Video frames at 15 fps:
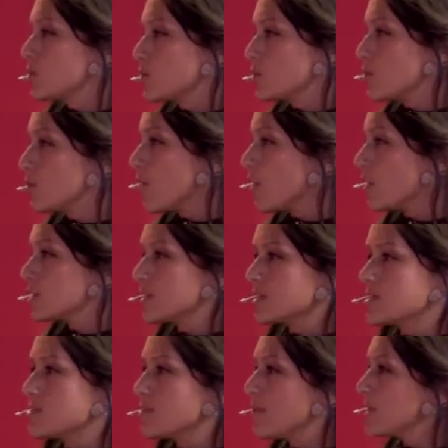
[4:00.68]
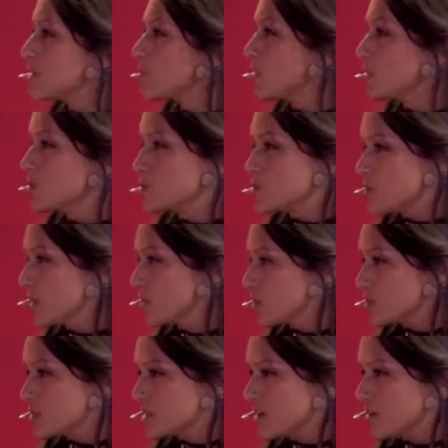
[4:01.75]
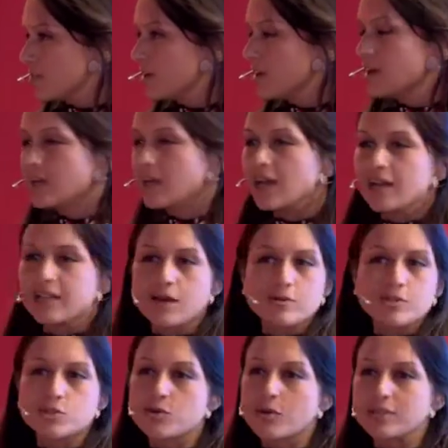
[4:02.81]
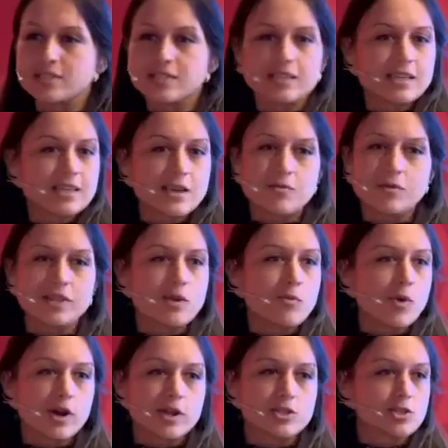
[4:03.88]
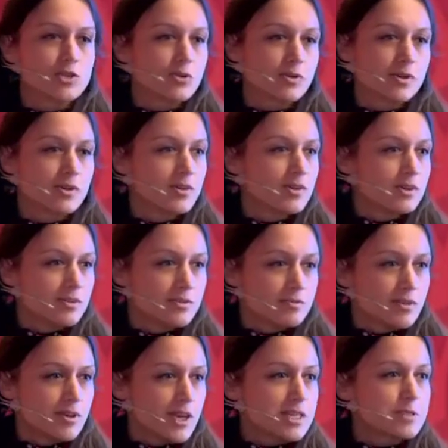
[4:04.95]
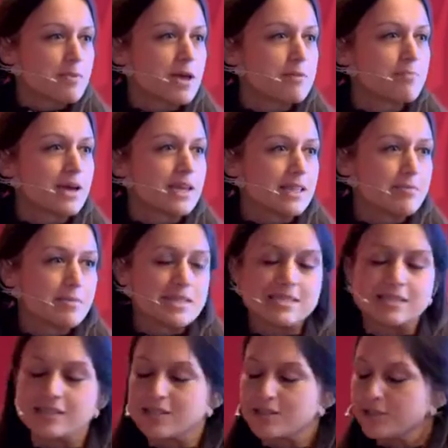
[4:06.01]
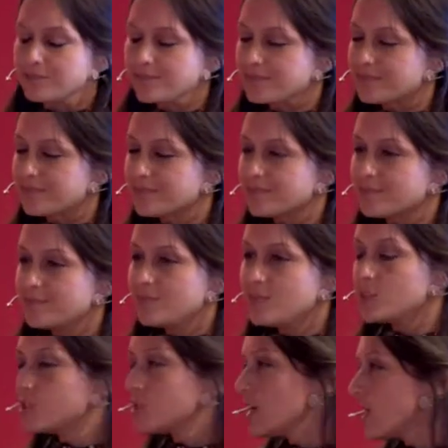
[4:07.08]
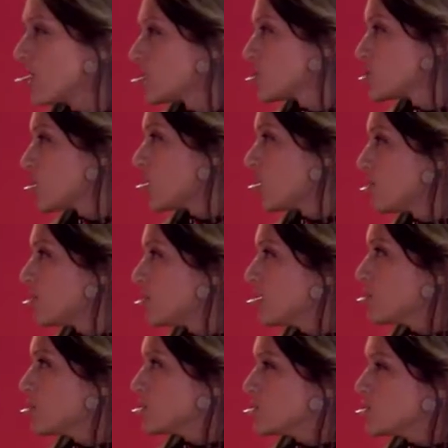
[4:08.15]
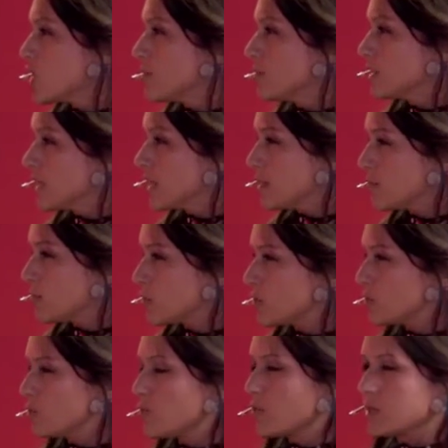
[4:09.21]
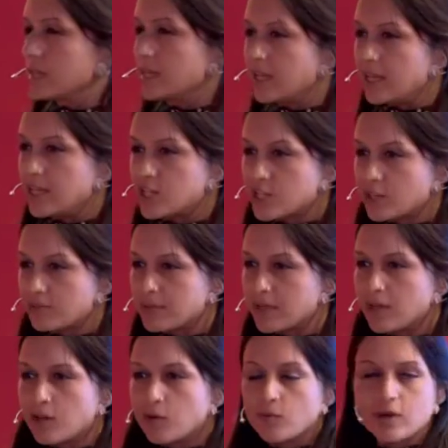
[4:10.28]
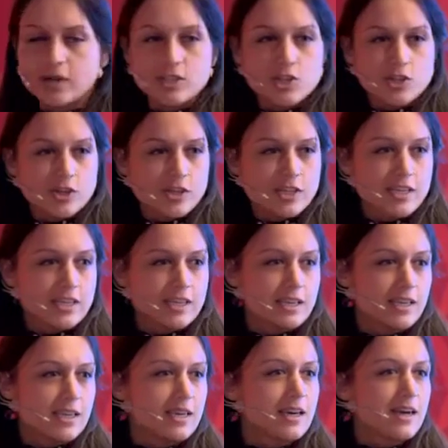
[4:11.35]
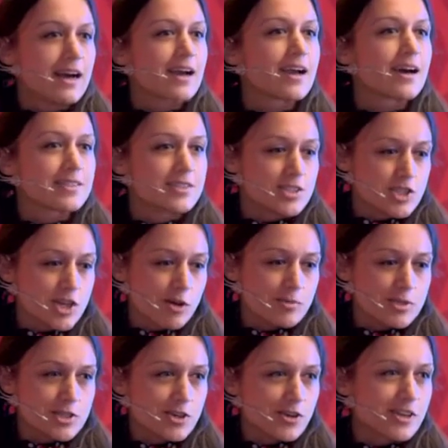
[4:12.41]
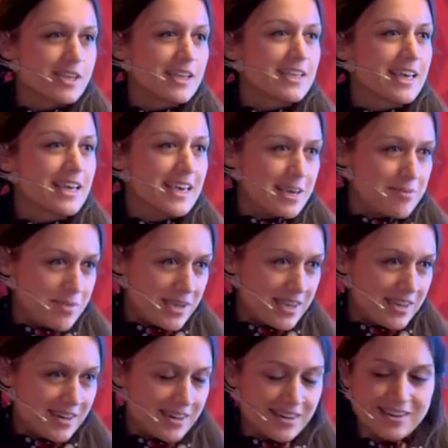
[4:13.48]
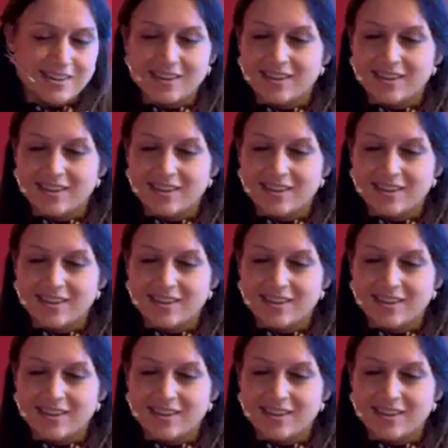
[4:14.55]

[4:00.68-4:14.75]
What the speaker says: all your marks, that's the best way to stretch yourself. And I was 20, and I really wanted to expand my limits a little. So I got a job. There was a job in Cameroon, one in Egypt, one in Turkey. I got the job in Turkey and I came here.